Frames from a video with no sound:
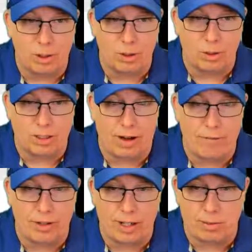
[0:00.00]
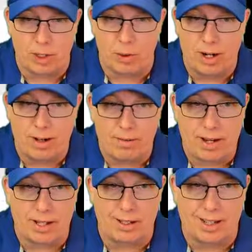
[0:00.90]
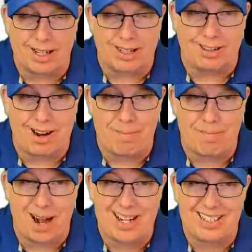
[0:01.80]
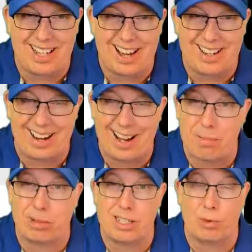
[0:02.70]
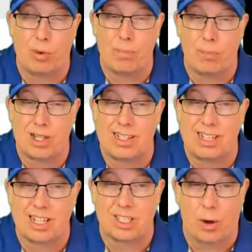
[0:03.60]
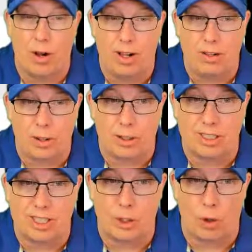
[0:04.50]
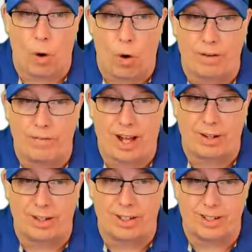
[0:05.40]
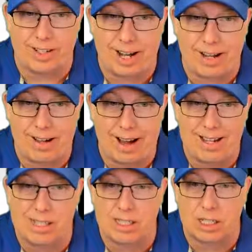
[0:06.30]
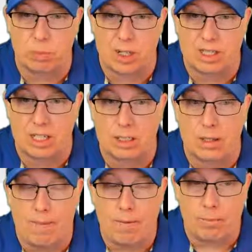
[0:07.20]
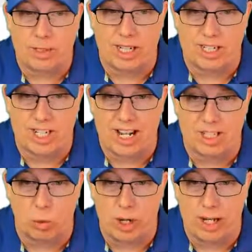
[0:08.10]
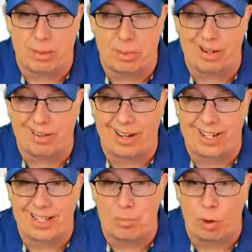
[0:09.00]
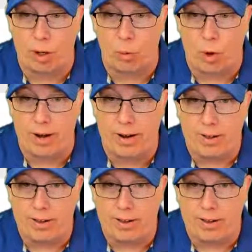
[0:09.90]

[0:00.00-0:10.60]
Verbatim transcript: Good old Seinfeld episode. And looking at the line, minus eight and I had plus 1.6. So you can see they're overvalued here tonight. 86.6% chance of winning compared to 19.1